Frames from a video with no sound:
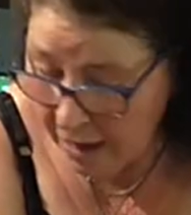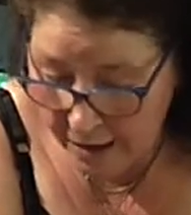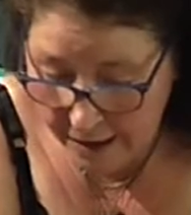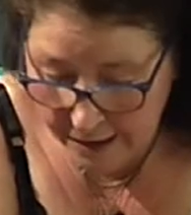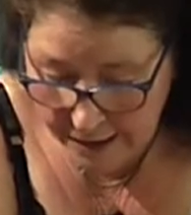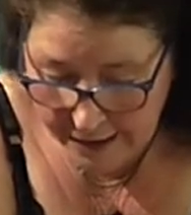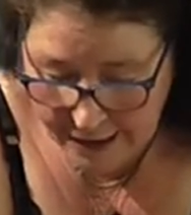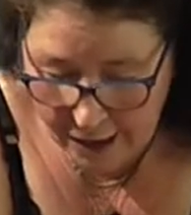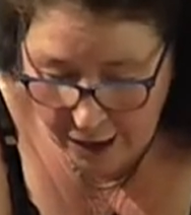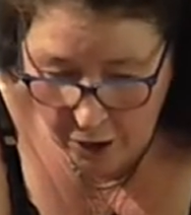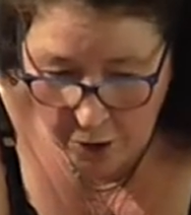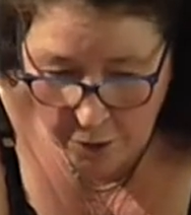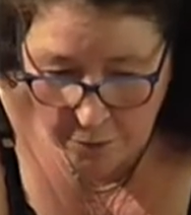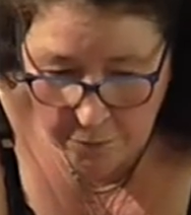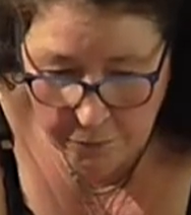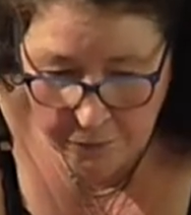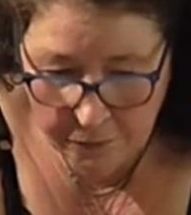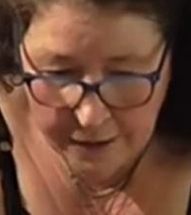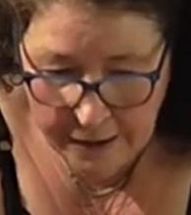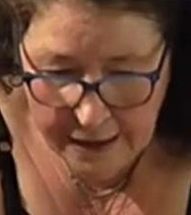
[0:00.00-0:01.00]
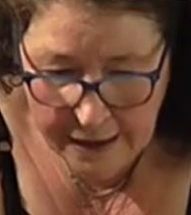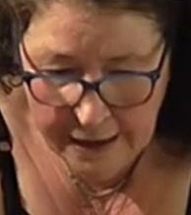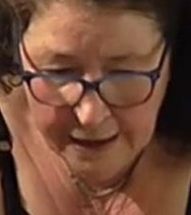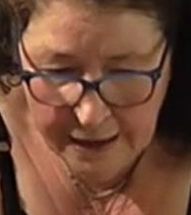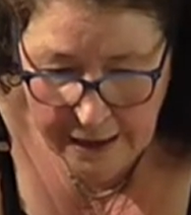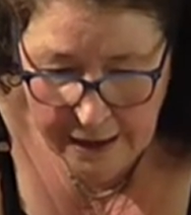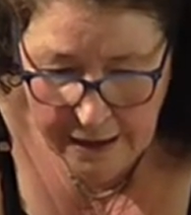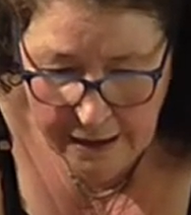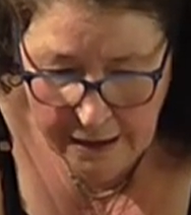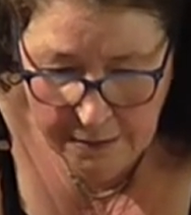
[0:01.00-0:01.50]
Now, breathe
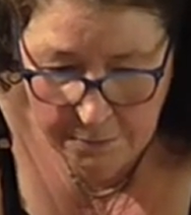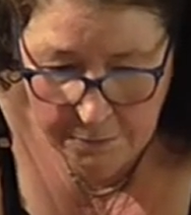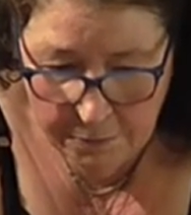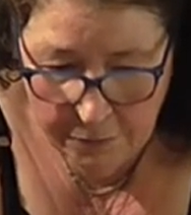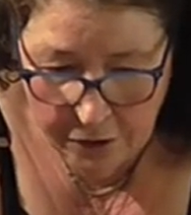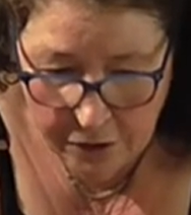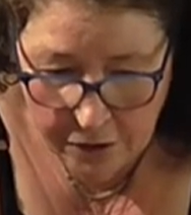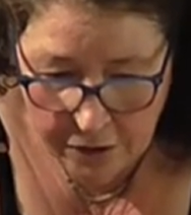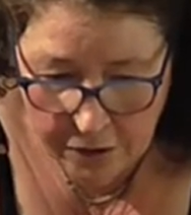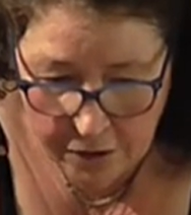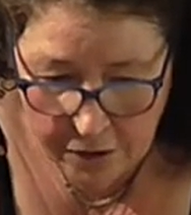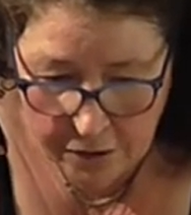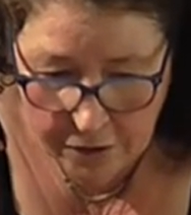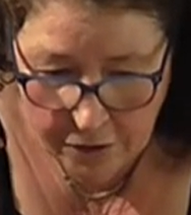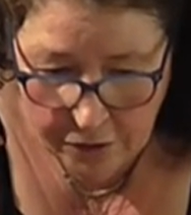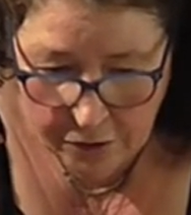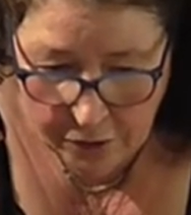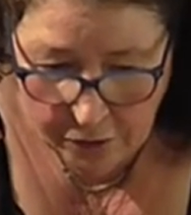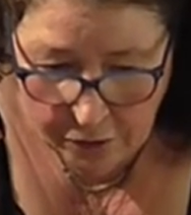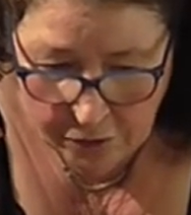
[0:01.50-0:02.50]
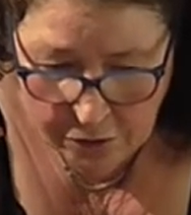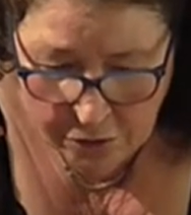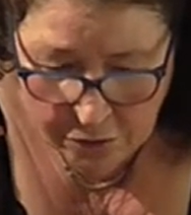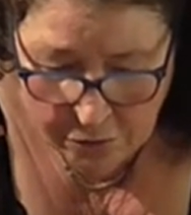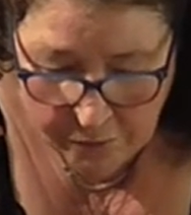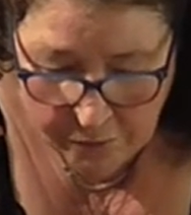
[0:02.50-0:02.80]
in, but don't